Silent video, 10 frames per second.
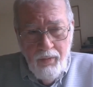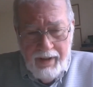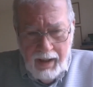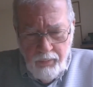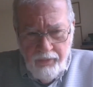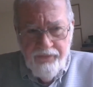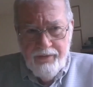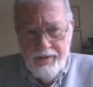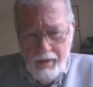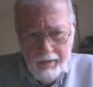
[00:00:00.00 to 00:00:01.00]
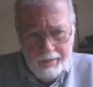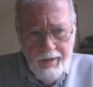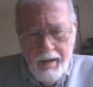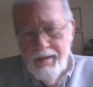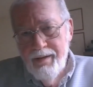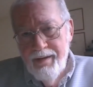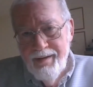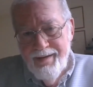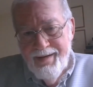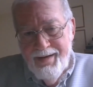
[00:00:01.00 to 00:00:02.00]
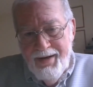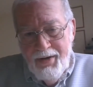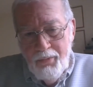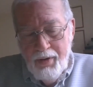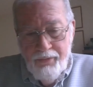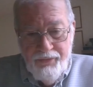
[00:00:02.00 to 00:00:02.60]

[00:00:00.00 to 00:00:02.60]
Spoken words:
when I was young, we